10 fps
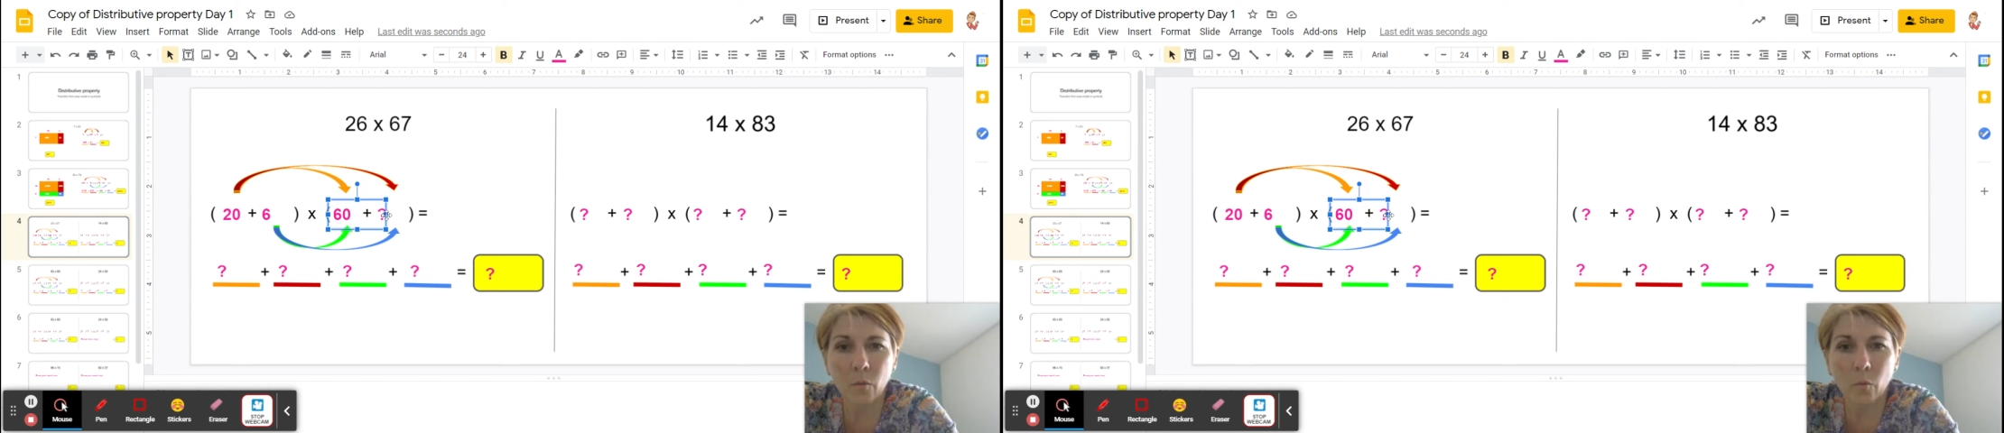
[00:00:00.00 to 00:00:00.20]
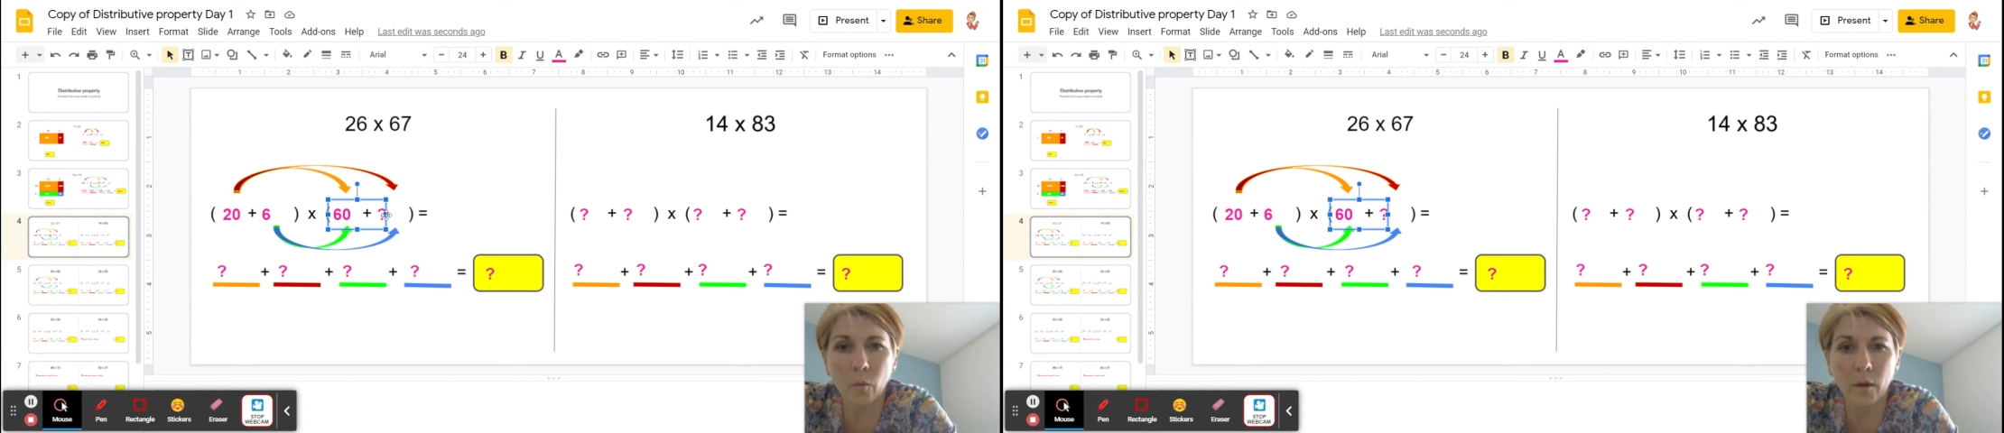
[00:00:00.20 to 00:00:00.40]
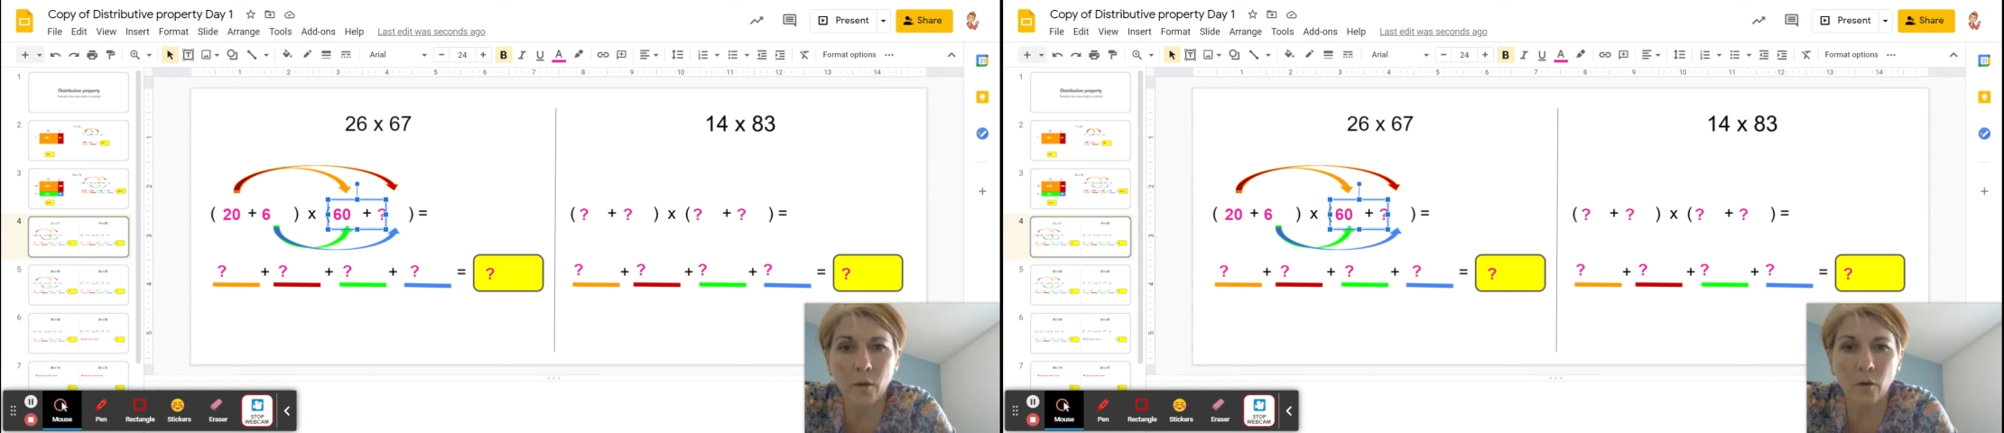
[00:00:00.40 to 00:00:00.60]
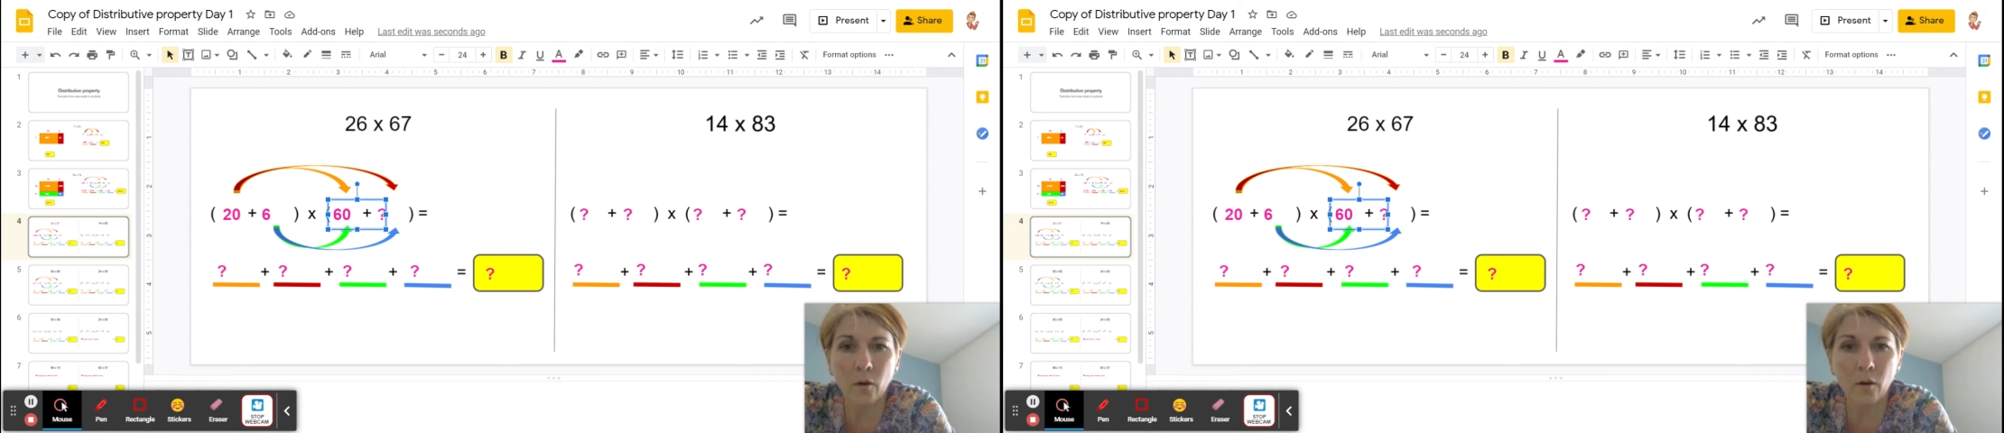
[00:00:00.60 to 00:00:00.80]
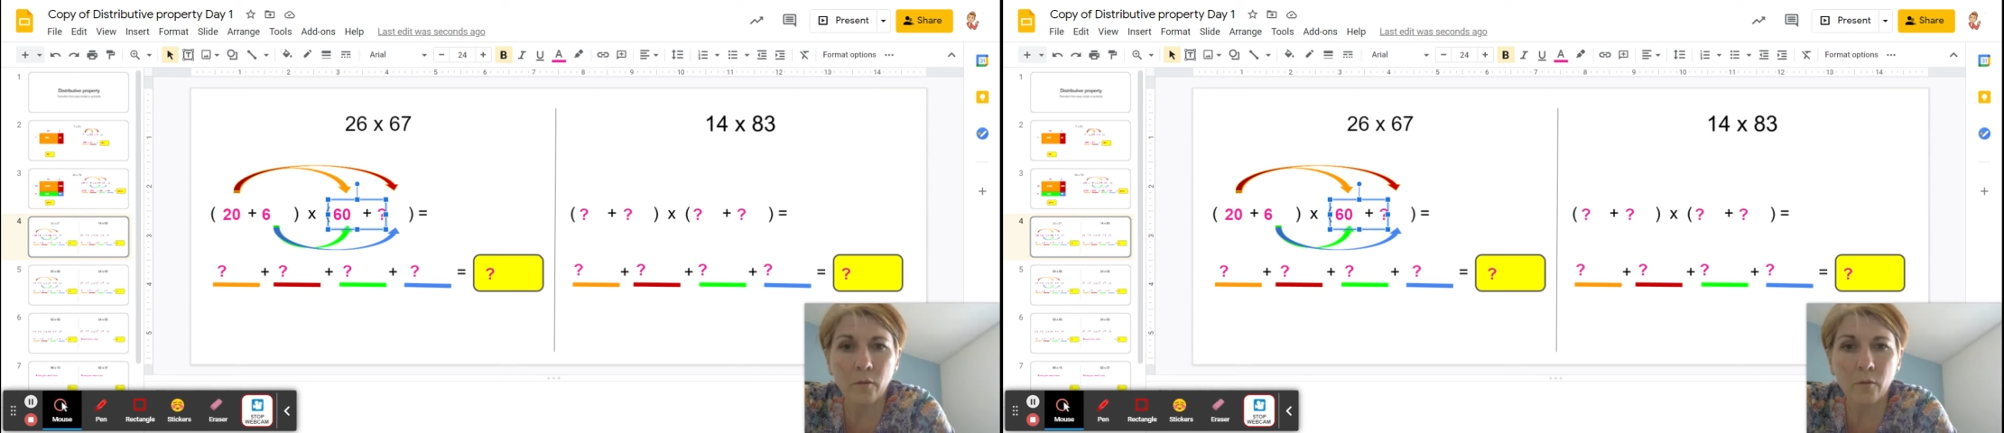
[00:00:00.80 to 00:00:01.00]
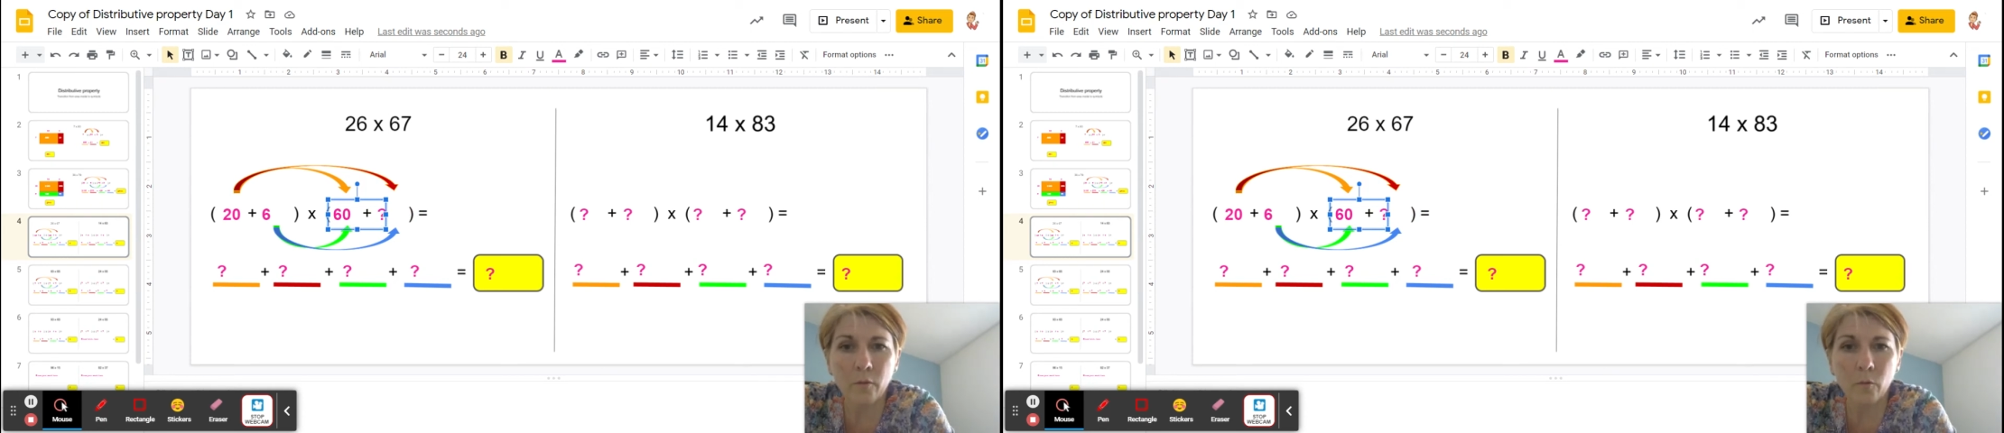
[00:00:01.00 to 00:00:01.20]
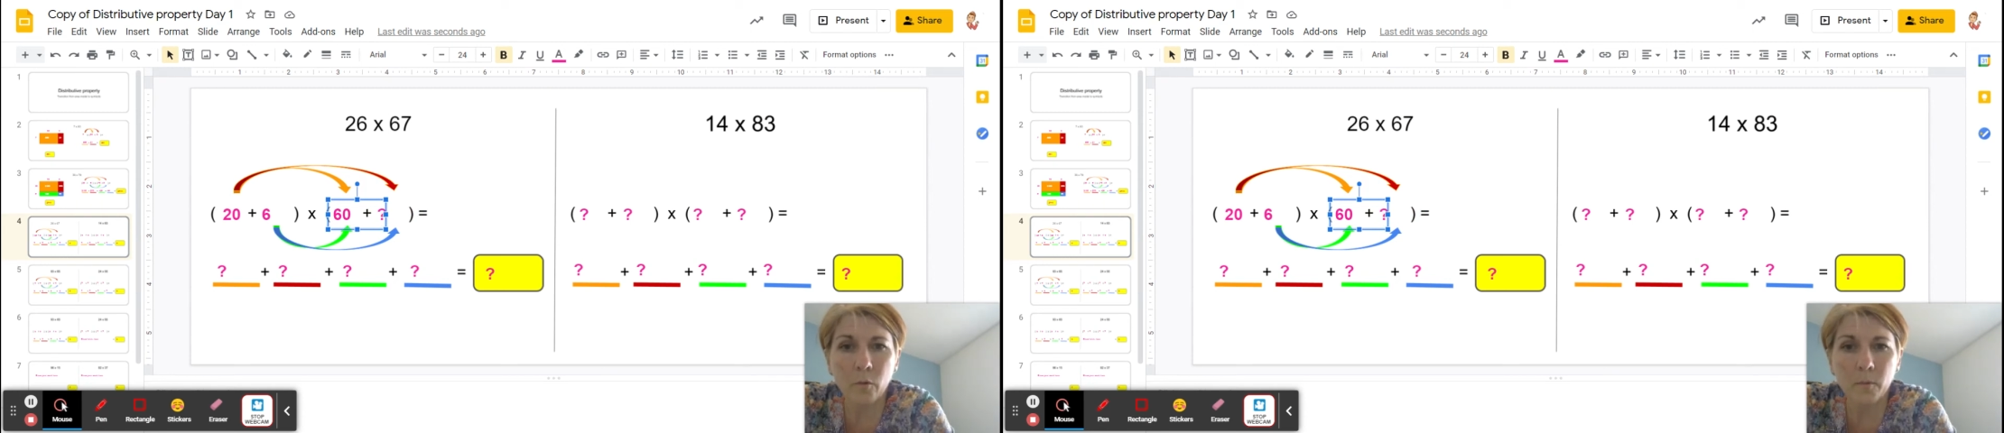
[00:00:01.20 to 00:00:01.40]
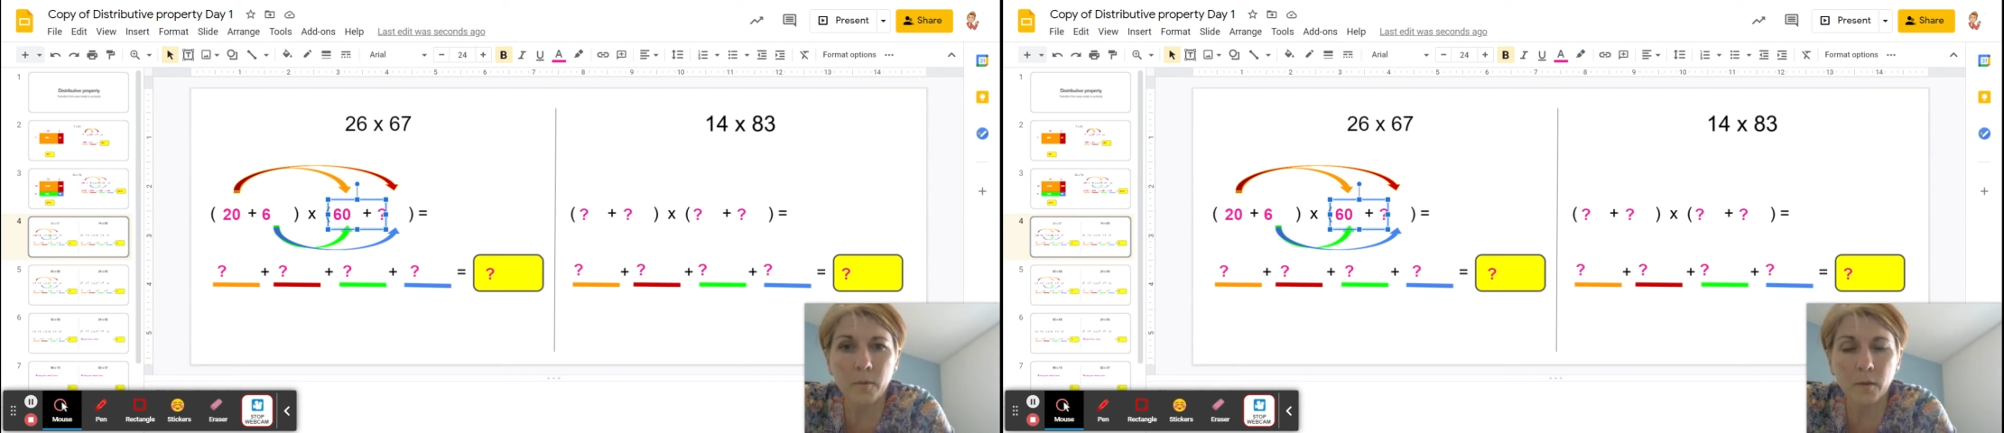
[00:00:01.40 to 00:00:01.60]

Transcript: when there are, whoops,